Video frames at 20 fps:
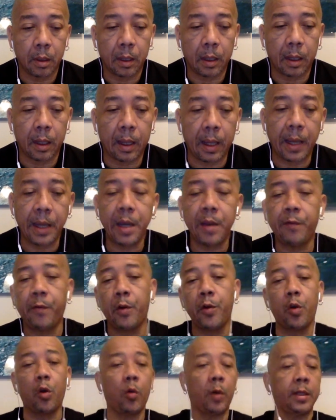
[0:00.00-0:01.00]
I never
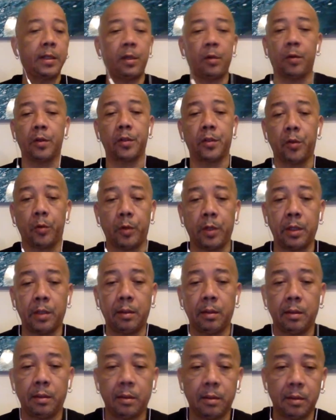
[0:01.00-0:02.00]
know what he was doing,
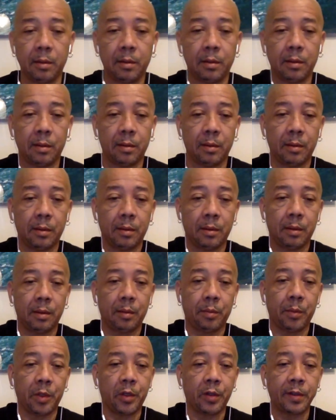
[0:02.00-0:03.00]

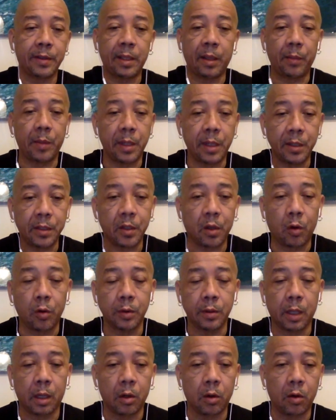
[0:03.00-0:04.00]
but just take my discount
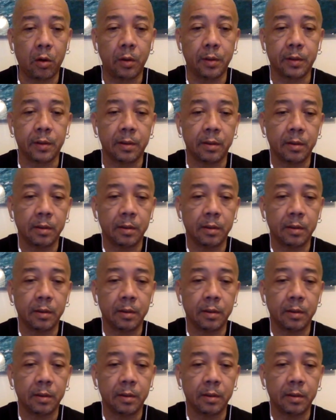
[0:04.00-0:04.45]
and cut.